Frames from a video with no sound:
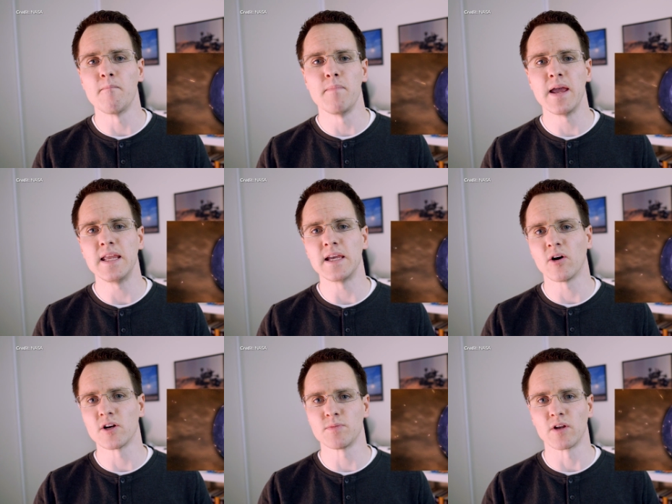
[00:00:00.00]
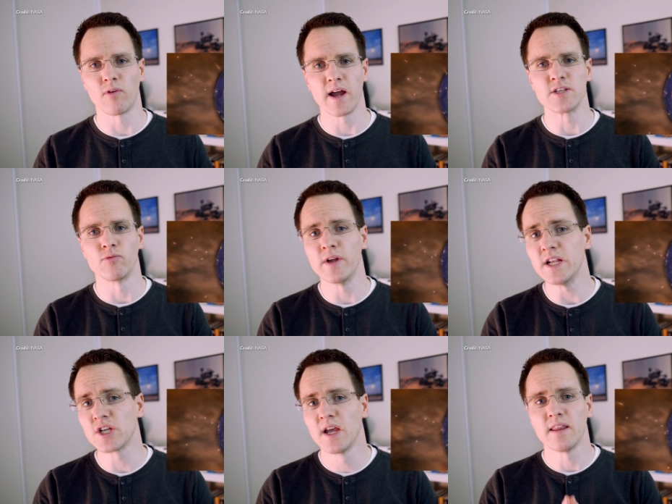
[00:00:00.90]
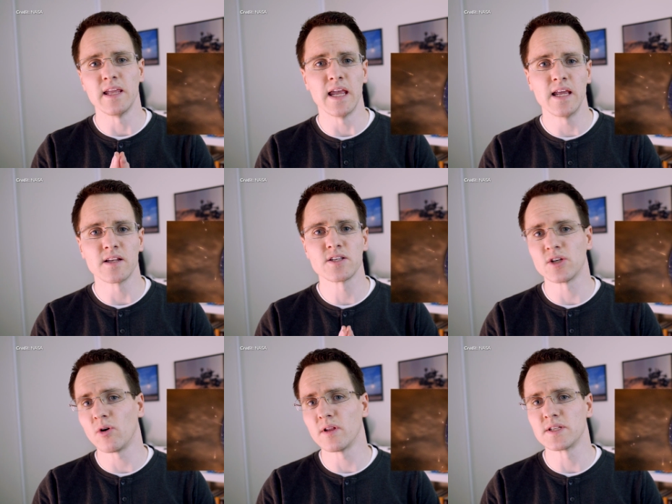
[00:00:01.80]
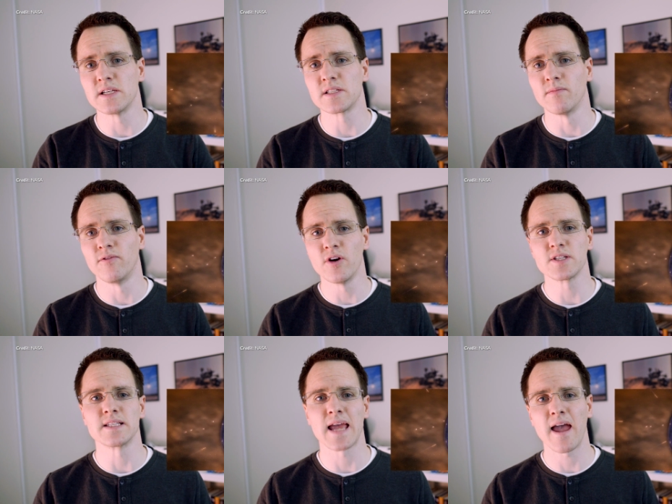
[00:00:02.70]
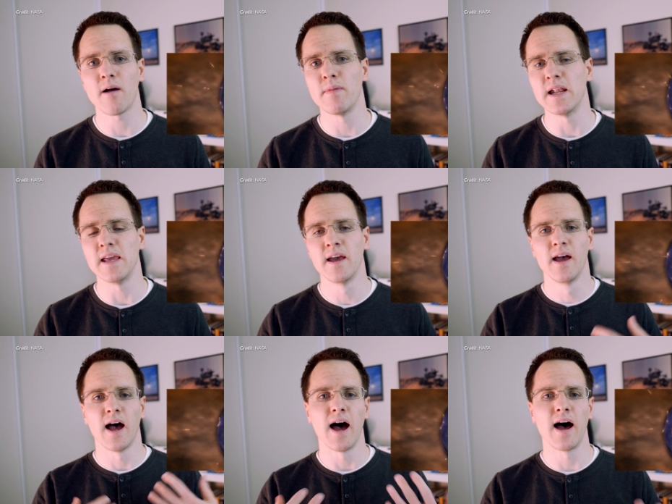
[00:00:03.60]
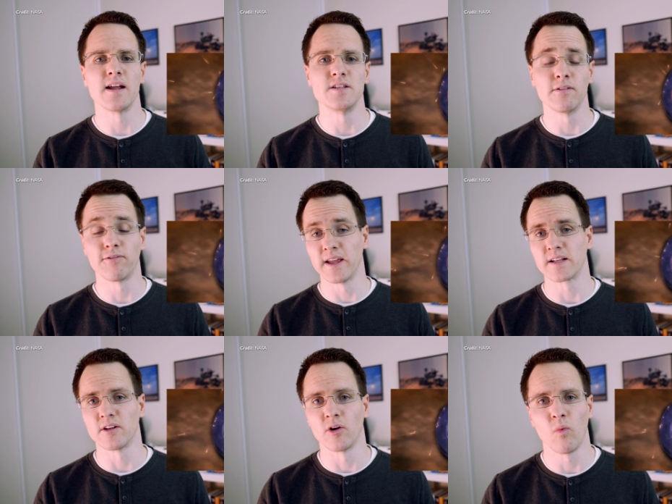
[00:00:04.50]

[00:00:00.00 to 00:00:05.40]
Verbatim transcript: many cosmic rays reach the inner solar system versus how many are deflected